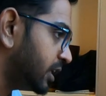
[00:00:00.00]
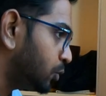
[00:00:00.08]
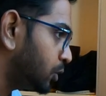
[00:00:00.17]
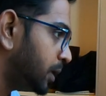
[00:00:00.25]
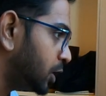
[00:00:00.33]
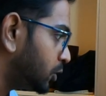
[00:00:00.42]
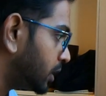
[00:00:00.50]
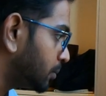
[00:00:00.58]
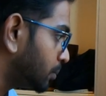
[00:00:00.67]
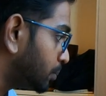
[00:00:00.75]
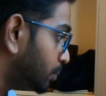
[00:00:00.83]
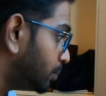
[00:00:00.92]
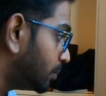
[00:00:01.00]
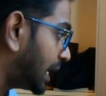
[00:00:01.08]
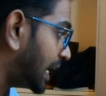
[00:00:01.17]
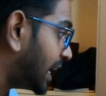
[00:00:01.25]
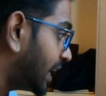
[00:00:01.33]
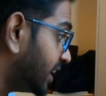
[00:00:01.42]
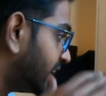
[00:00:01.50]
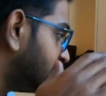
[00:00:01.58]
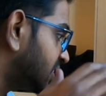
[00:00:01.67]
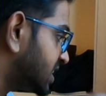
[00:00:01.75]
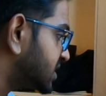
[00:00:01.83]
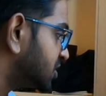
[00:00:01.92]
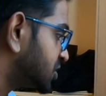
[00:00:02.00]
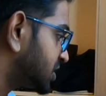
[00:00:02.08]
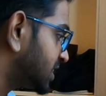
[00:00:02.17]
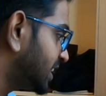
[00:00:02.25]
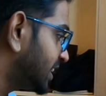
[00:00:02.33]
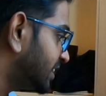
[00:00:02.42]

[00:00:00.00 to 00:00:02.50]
they would be doing like higher end research.